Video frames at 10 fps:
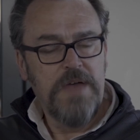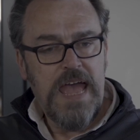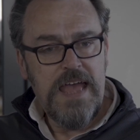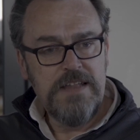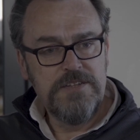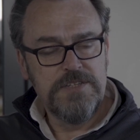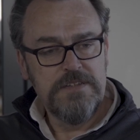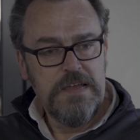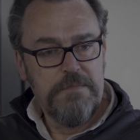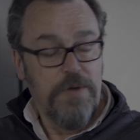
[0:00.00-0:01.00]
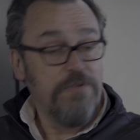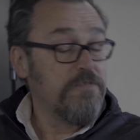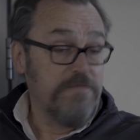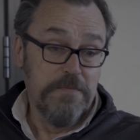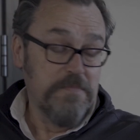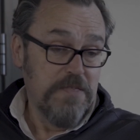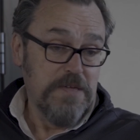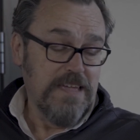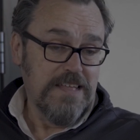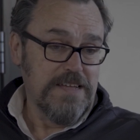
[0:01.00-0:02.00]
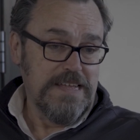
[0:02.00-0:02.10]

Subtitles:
And both of them, I think,